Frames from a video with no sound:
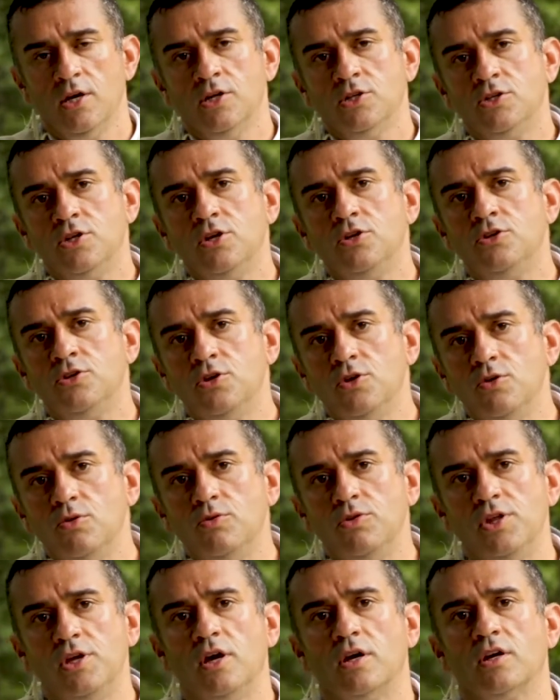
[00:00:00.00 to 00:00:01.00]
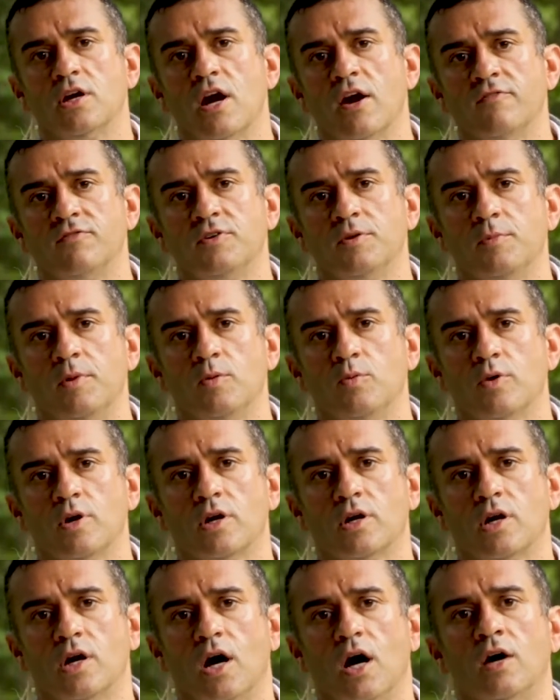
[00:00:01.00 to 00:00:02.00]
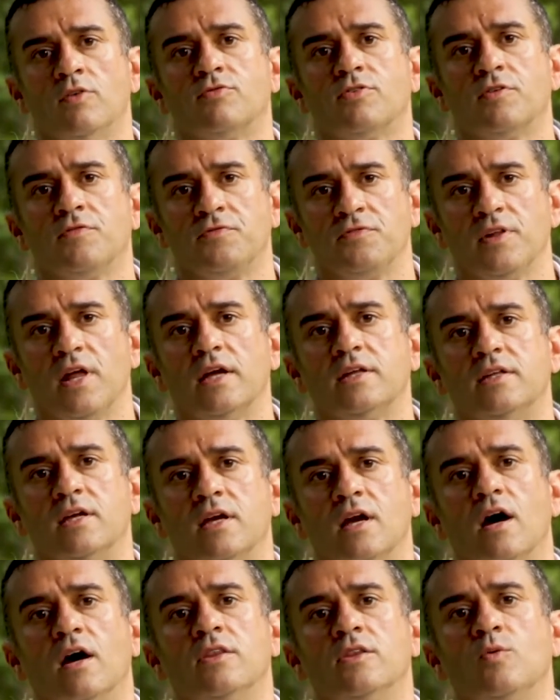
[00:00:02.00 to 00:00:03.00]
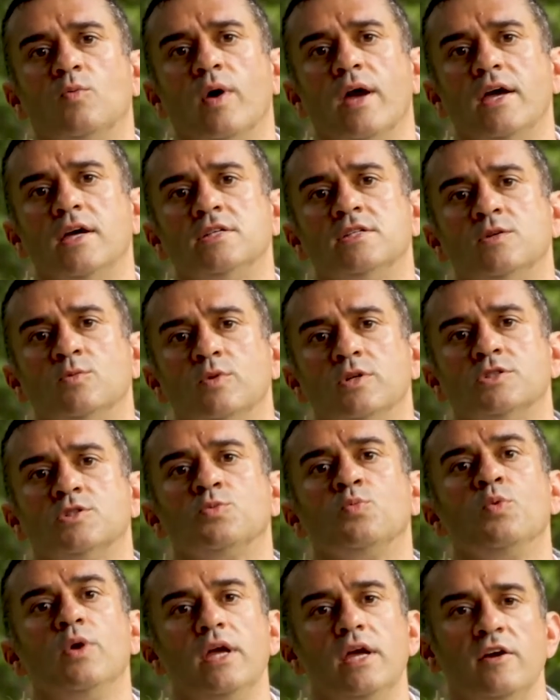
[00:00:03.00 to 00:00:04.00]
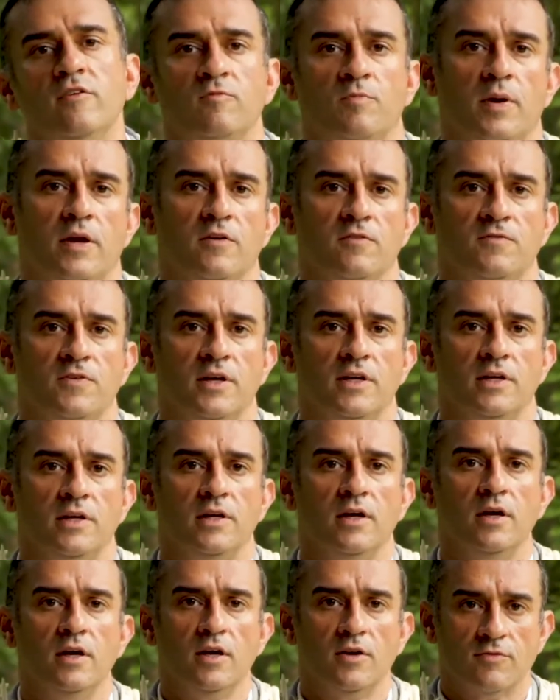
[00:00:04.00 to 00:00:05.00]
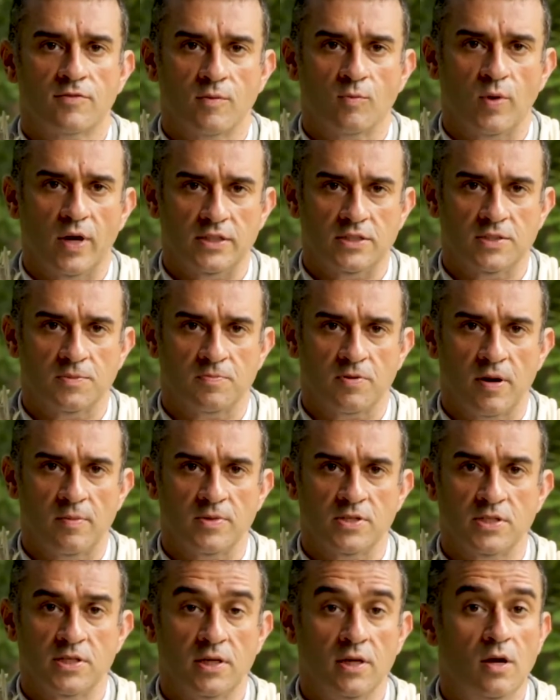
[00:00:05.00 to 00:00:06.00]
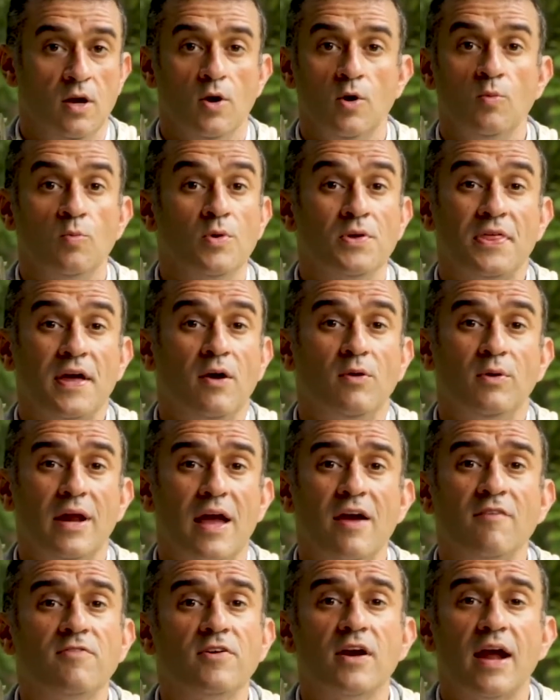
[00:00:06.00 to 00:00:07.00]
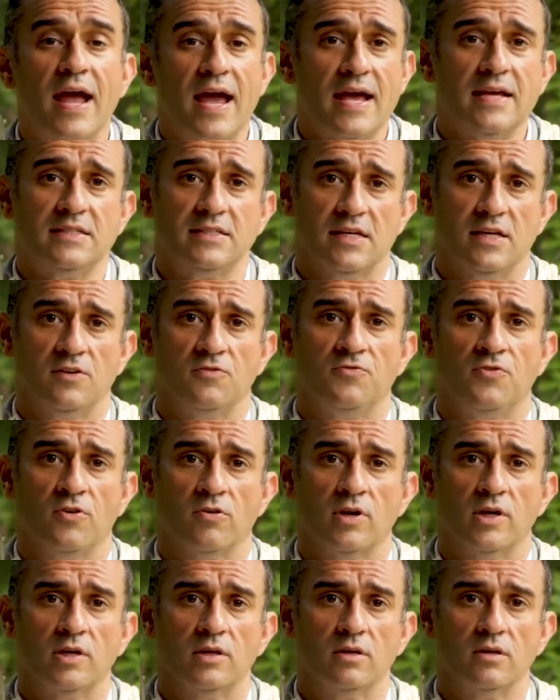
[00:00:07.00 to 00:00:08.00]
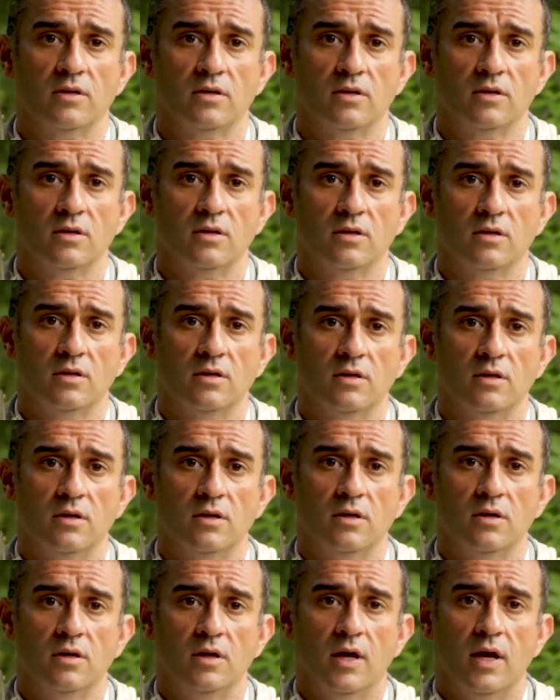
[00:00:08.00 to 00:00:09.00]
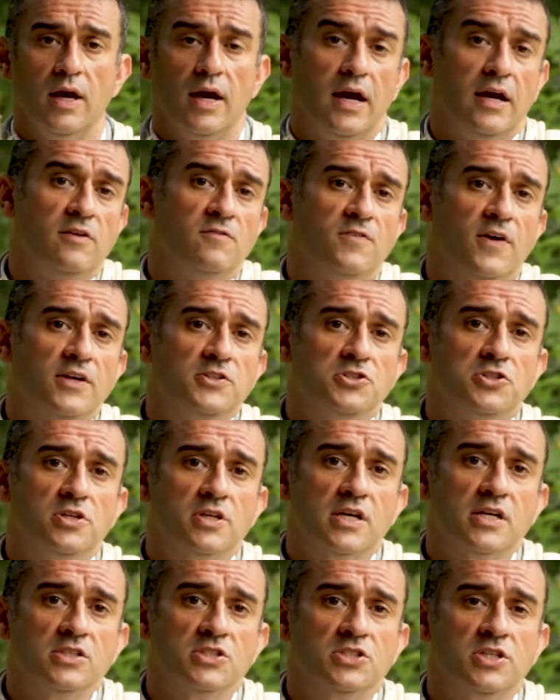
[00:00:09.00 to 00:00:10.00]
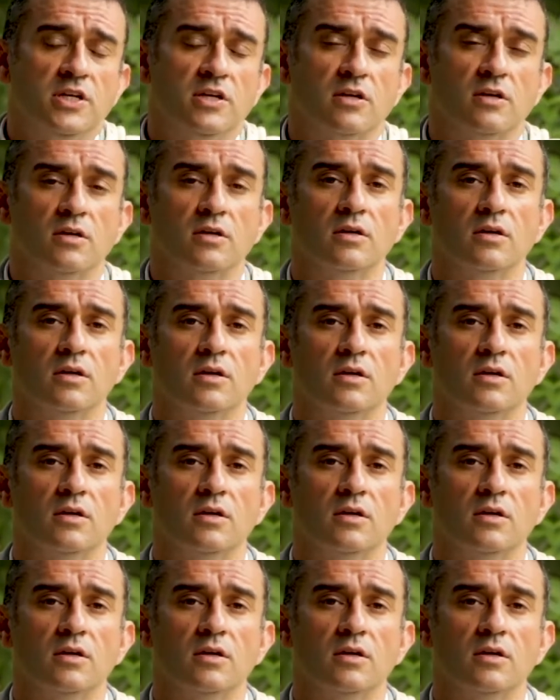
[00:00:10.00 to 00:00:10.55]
to do the uncomfortable work of reflecting on the ways in which we have benefited from white supremacy without ever asking for it. I invite you to consider,